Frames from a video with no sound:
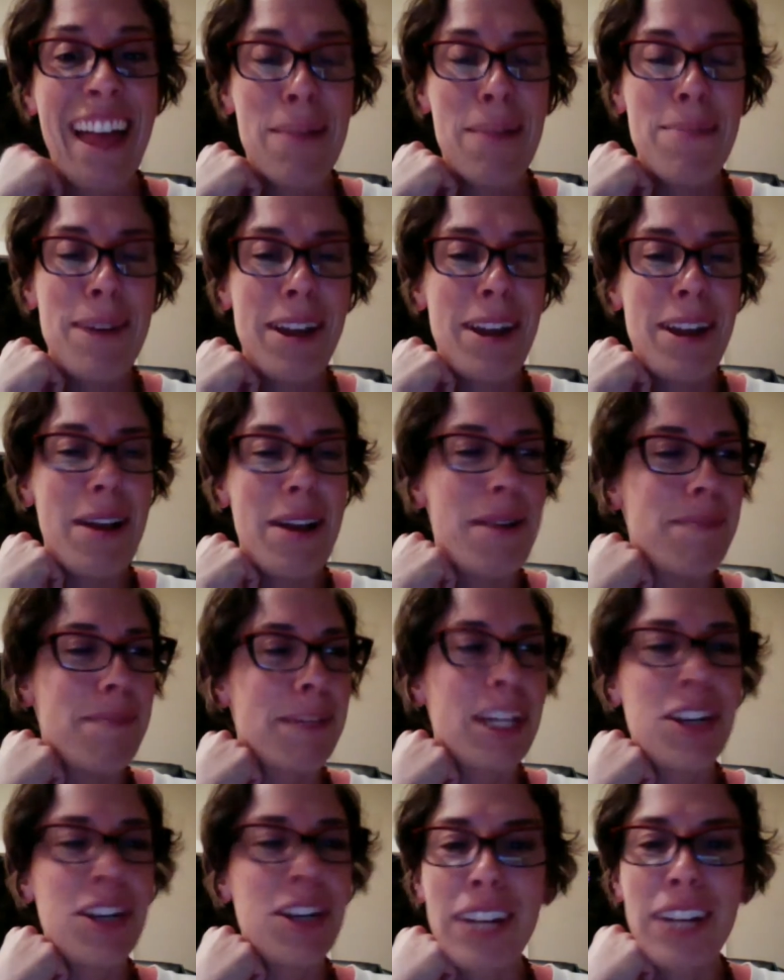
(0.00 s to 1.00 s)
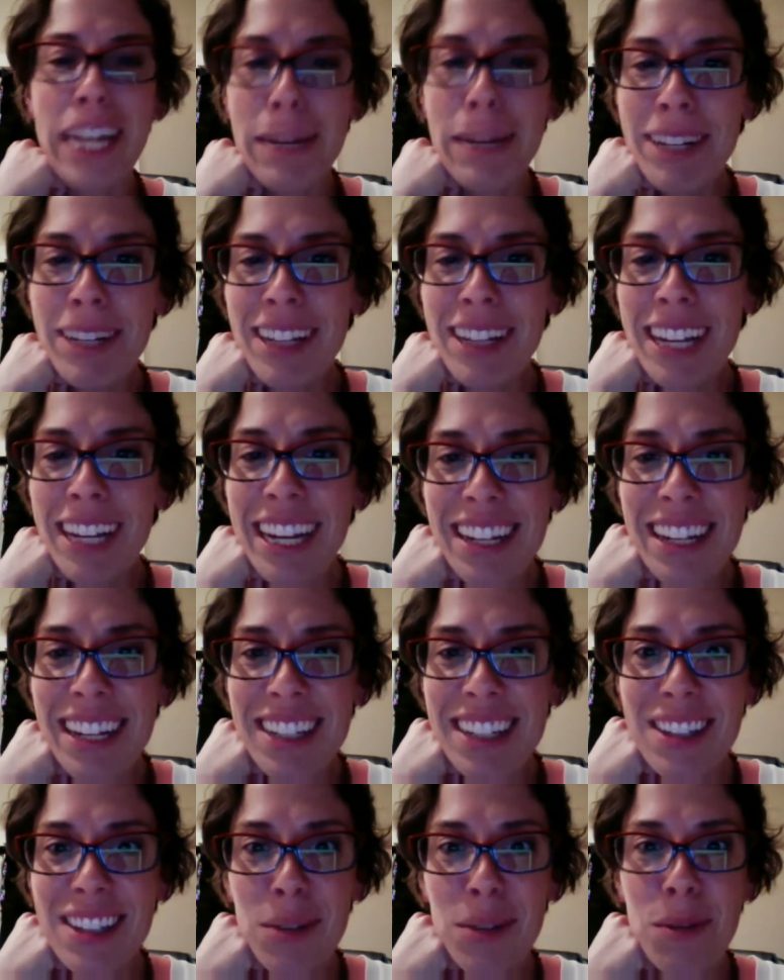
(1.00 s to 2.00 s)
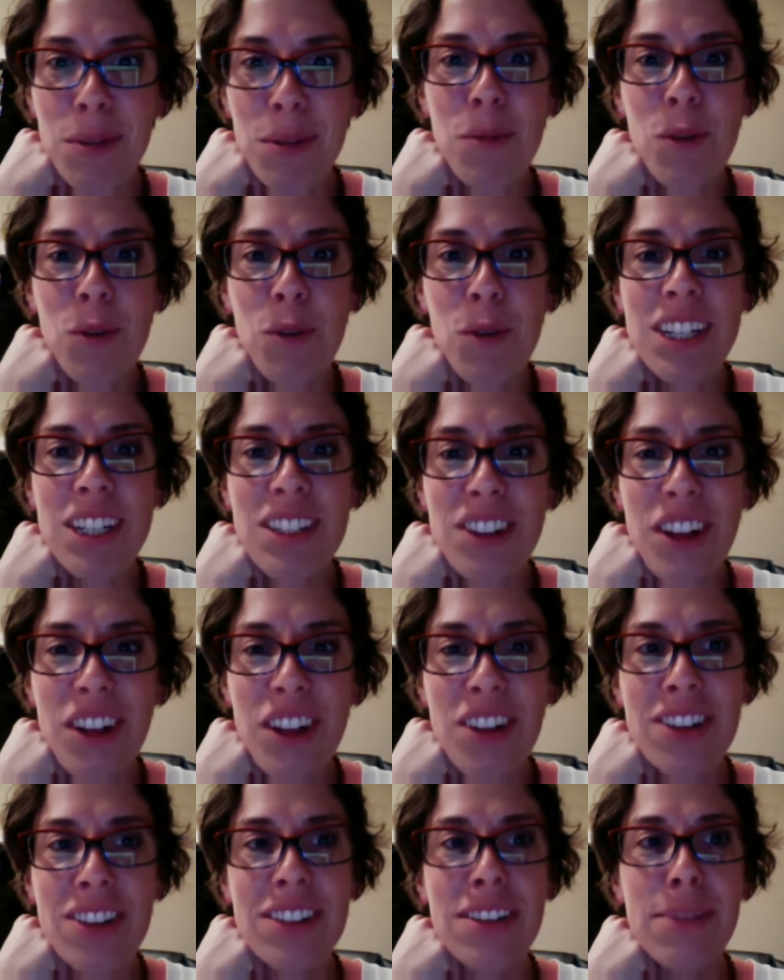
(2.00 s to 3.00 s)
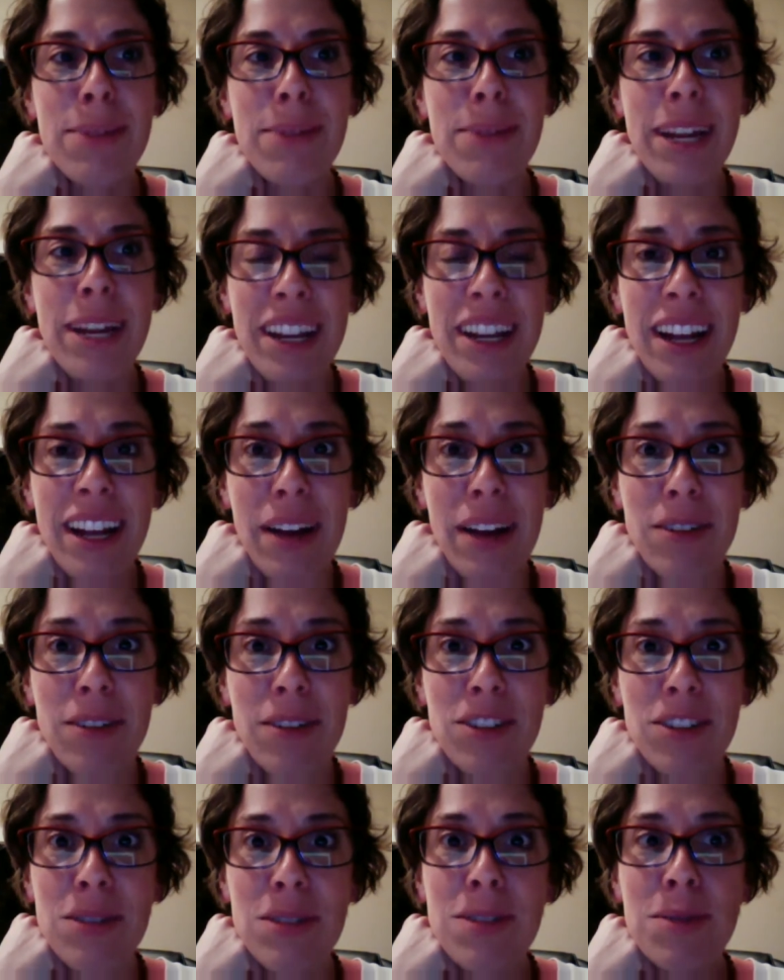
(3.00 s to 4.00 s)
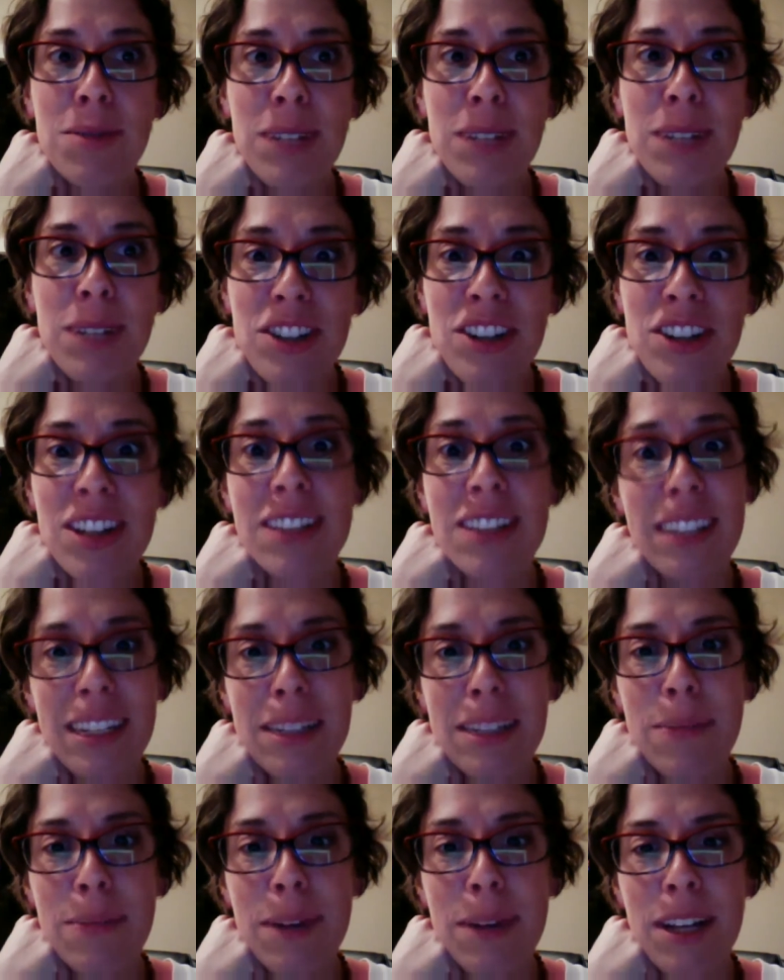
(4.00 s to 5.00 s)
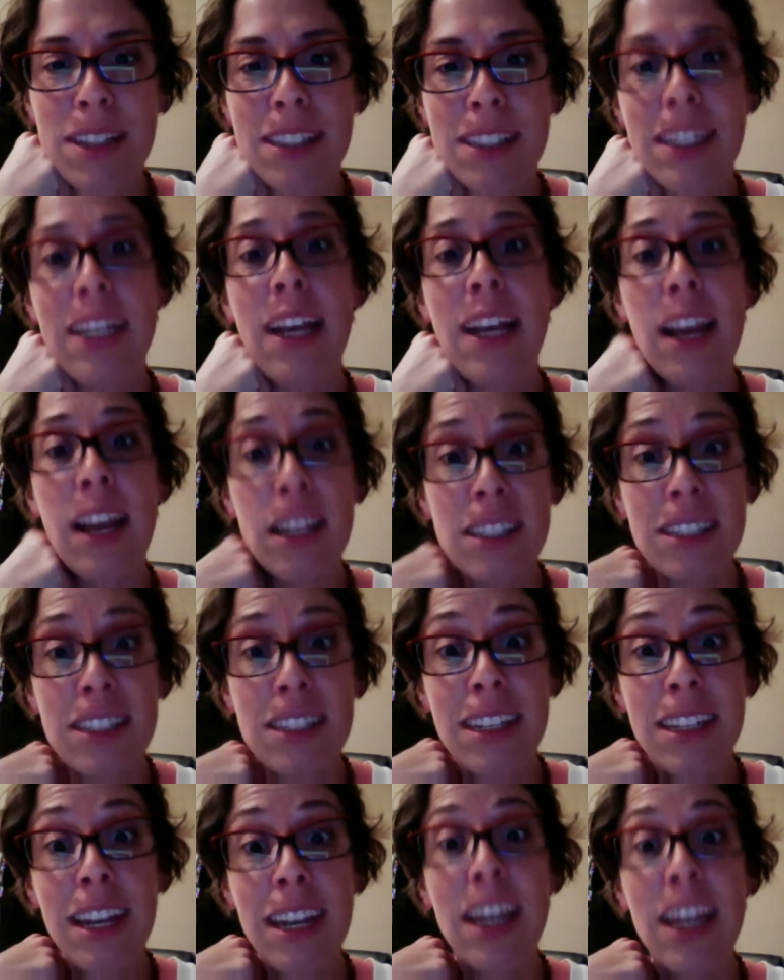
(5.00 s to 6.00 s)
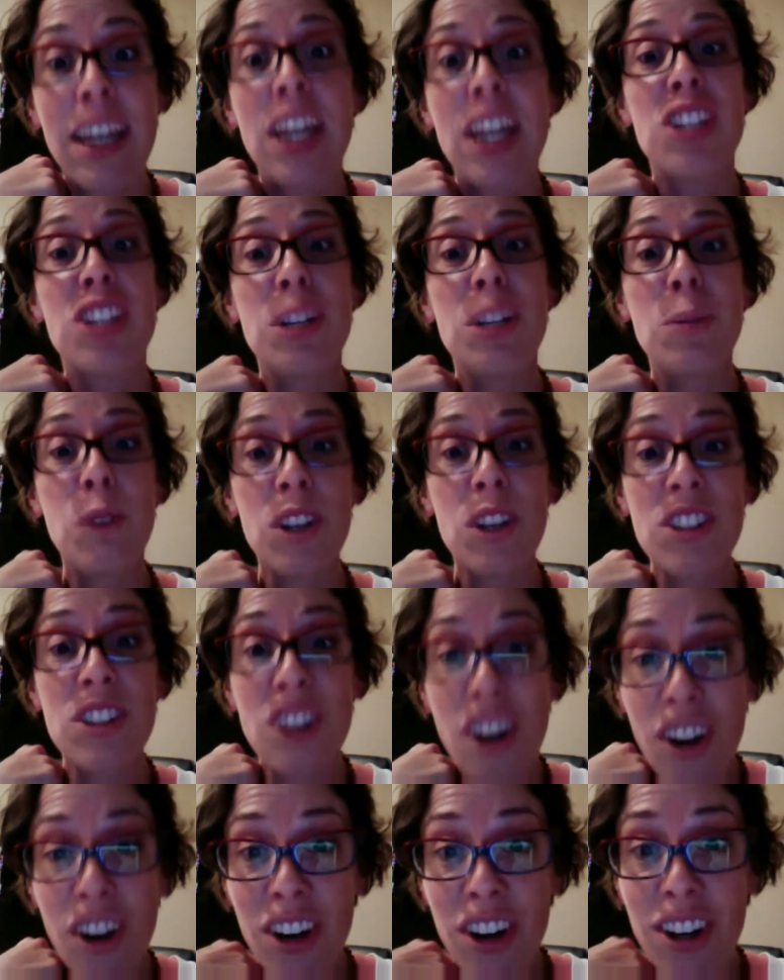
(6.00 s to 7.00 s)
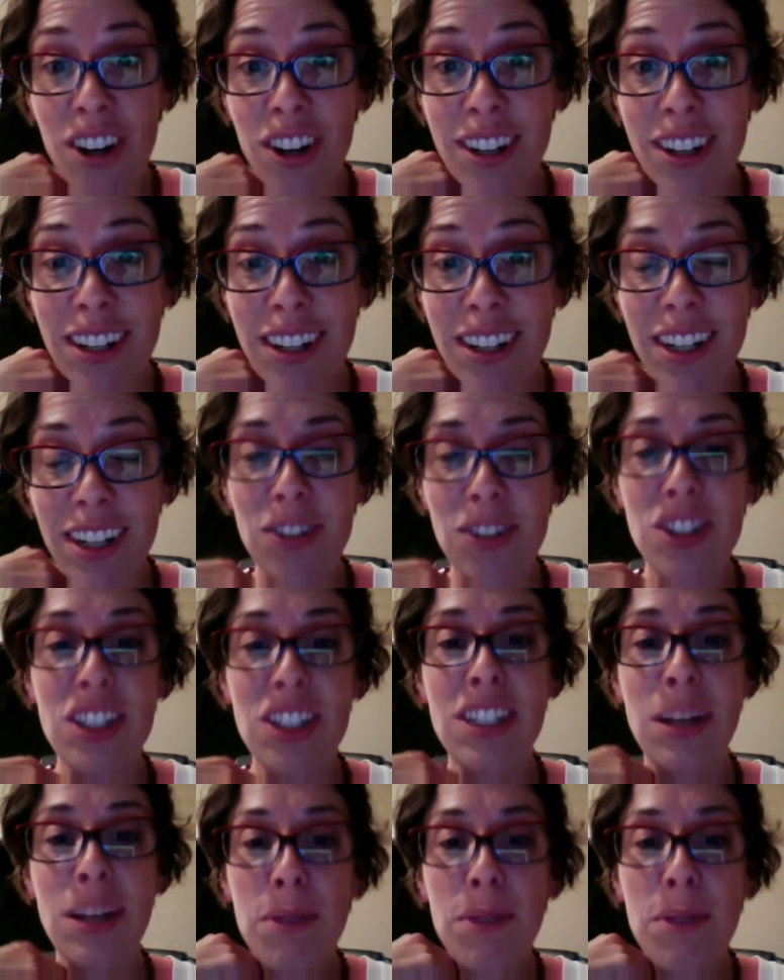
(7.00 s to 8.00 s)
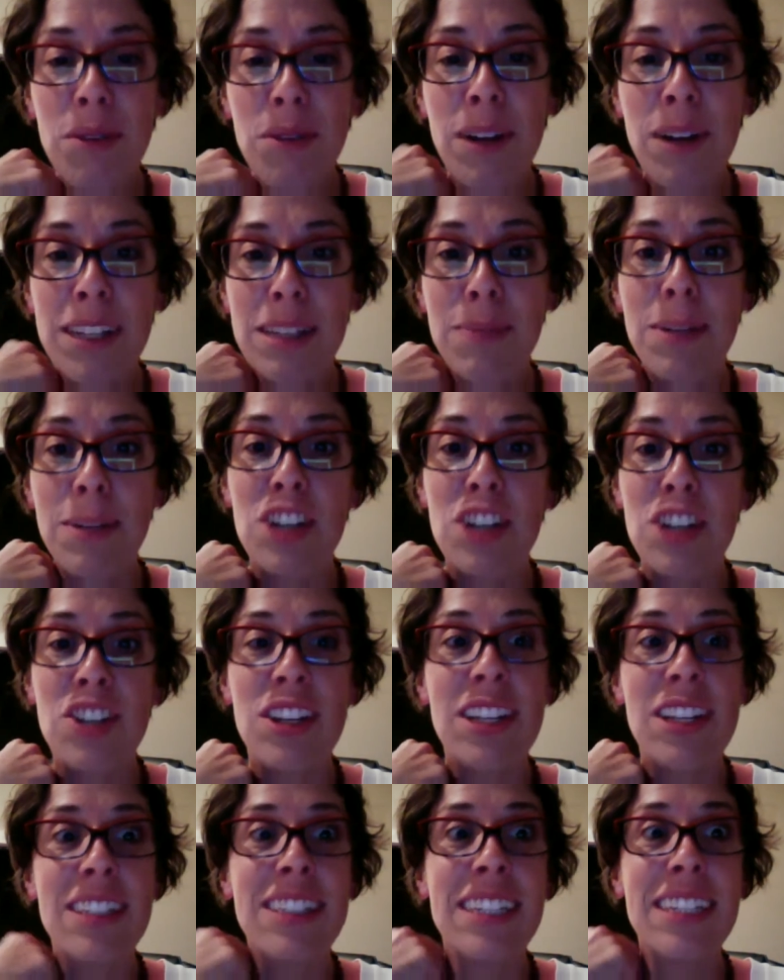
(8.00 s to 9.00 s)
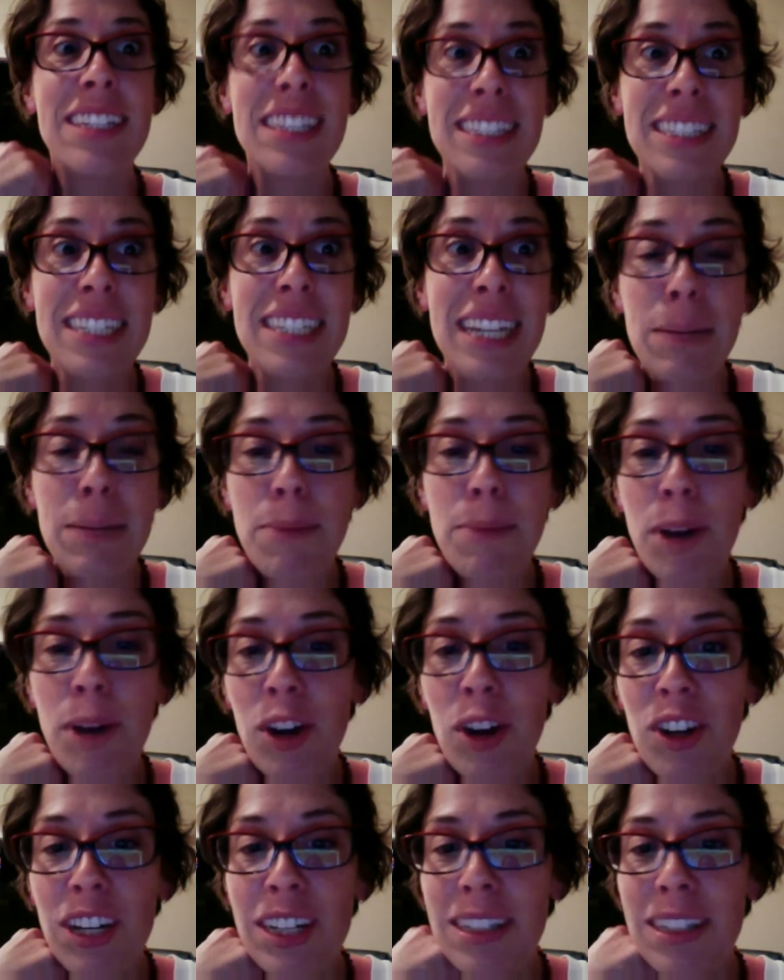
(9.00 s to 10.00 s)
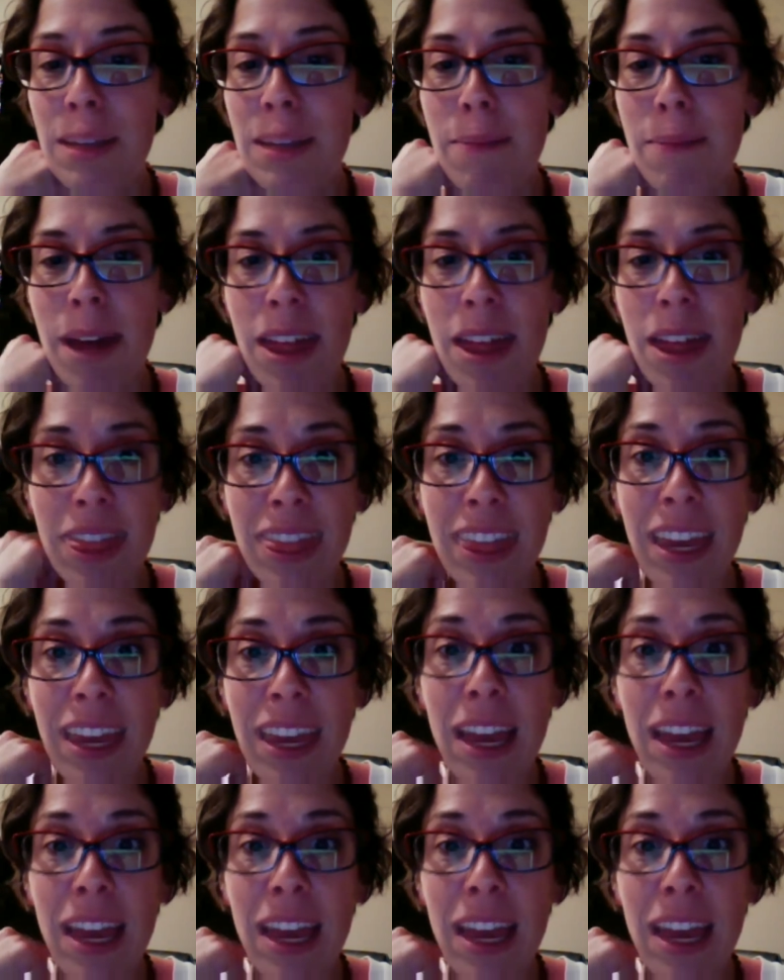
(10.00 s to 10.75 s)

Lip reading: But, Cami Lee started with $14 in her bank account. She was a region in 6 months. Yes, she worked hard. She doubled the recipe. She did 16 parties a month.